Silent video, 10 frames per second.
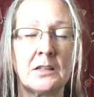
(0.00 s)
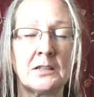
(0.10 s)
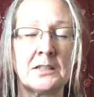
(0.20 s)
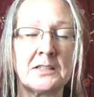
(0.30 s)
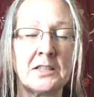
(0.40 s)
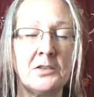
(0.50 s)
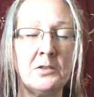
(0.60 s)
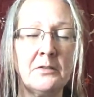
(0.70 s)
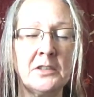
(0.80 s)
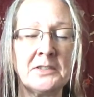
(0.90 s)
does the
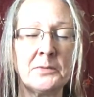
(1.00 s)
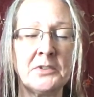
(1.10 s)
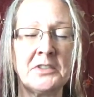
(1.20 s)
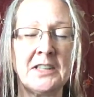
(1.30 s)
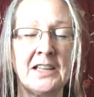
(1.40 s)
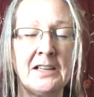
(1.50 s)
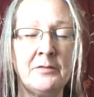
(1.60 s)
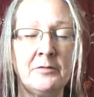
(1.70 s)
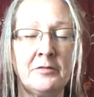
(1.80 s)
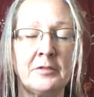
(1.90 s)
universe want to give